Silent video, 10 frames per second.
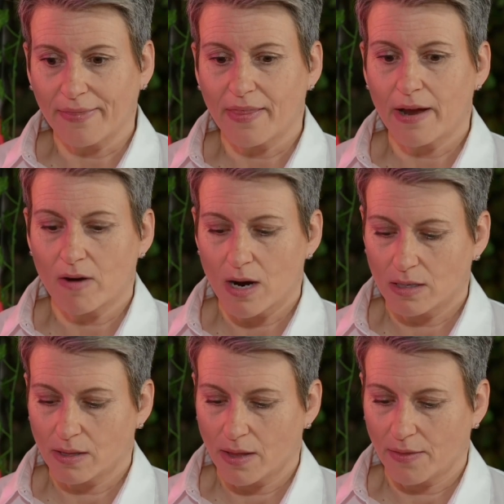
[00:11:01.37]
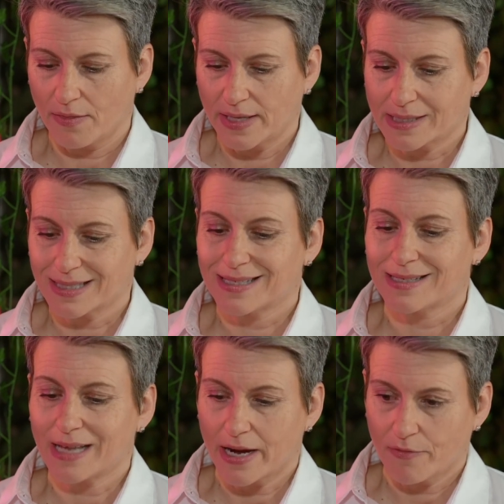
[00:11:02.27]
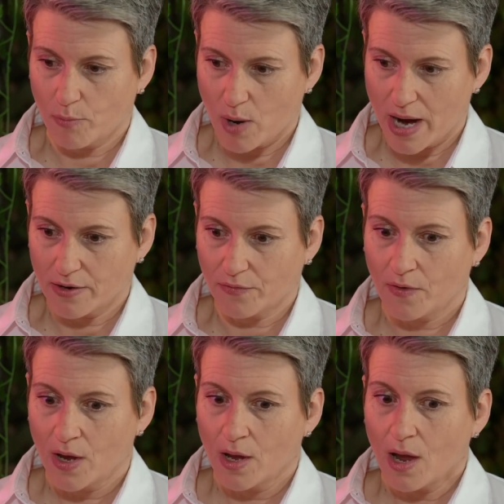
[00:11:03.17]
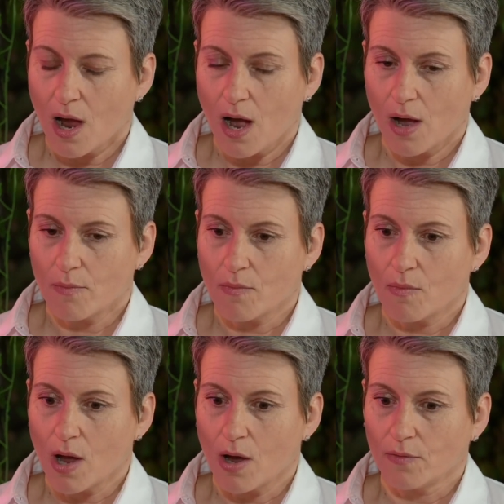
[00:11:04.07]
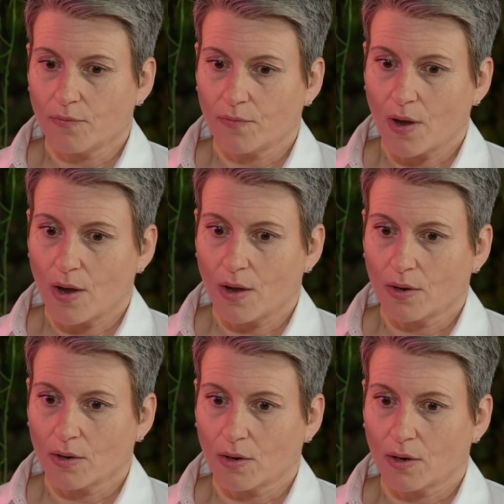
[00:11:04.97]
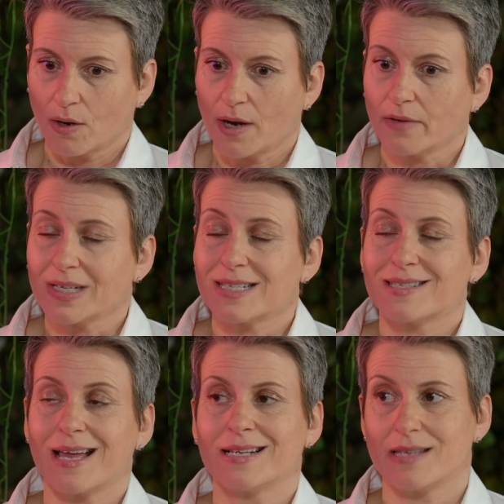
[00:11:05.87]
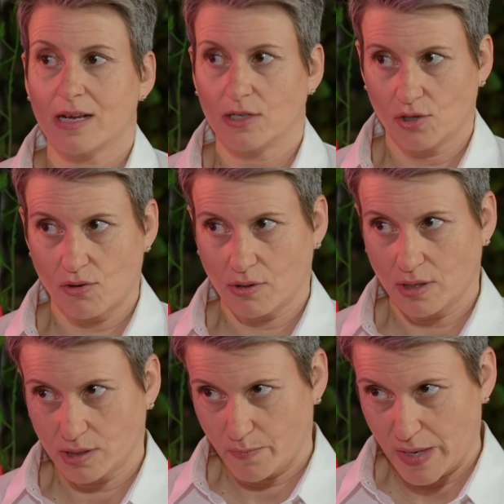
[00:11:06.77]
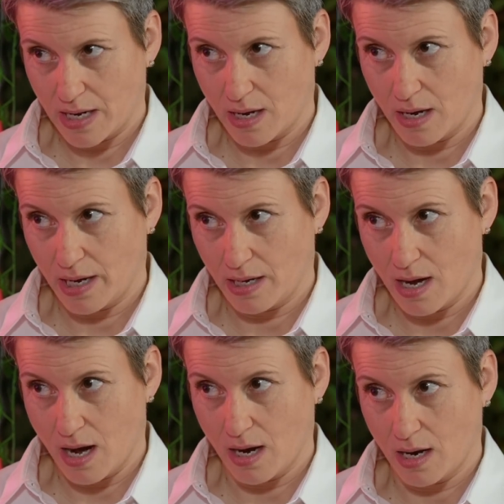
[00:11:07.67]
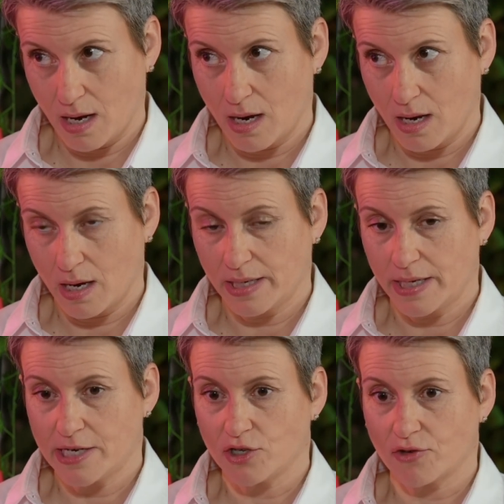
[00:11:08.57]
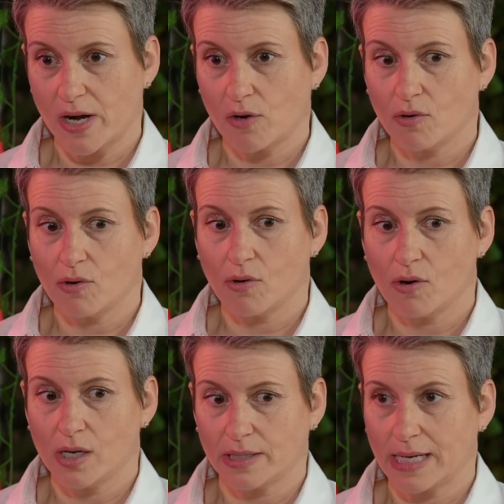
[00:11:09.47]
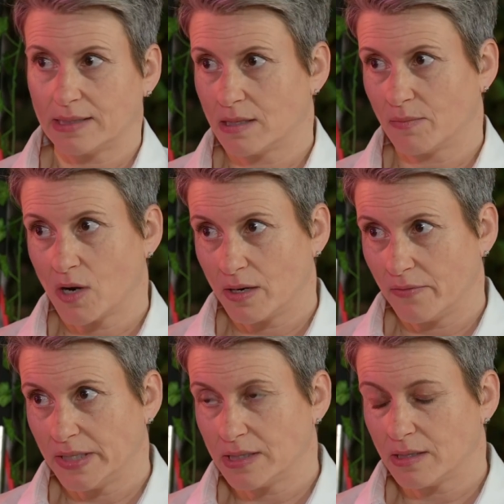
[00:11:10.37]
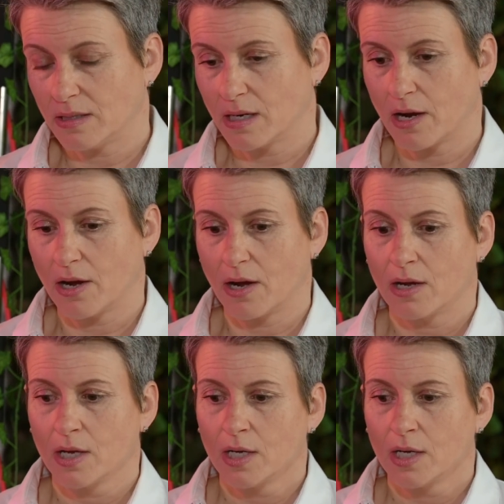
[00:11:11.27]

there's a safe way of kind of assessing a dog that's been in an injury or has had some kind of incident occur.